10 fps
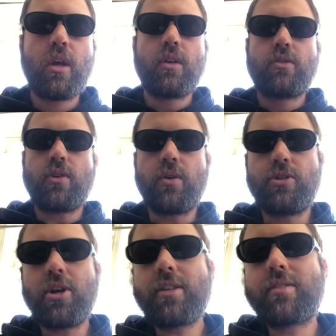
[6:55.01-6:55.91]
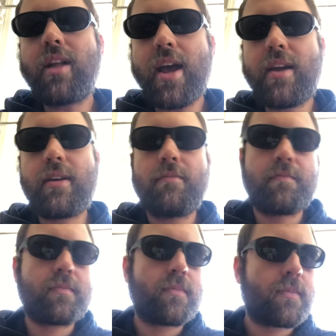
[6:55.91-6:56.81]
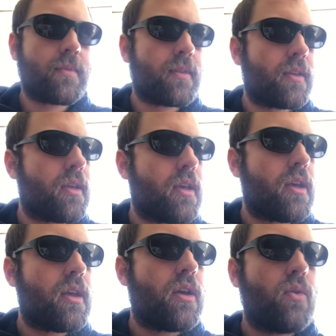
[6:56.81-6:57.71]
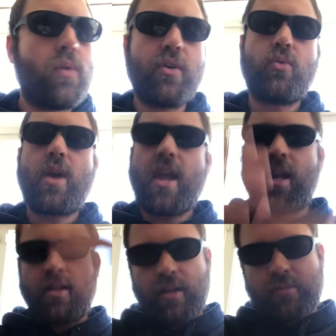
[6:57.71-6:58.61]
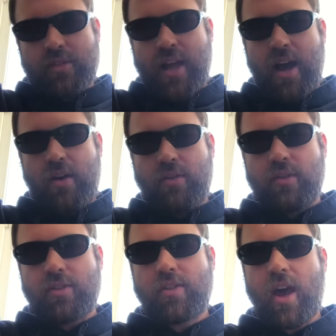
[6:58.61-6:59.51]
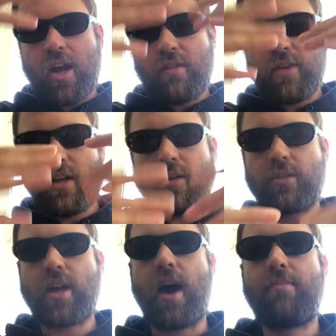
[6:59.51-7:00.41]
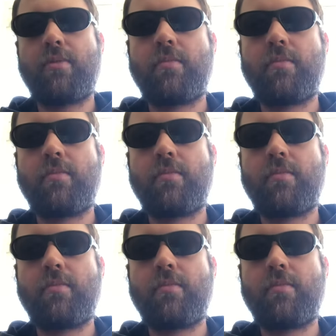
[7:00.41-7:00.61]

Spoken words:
So just like when rain comes down the side of a hilltop,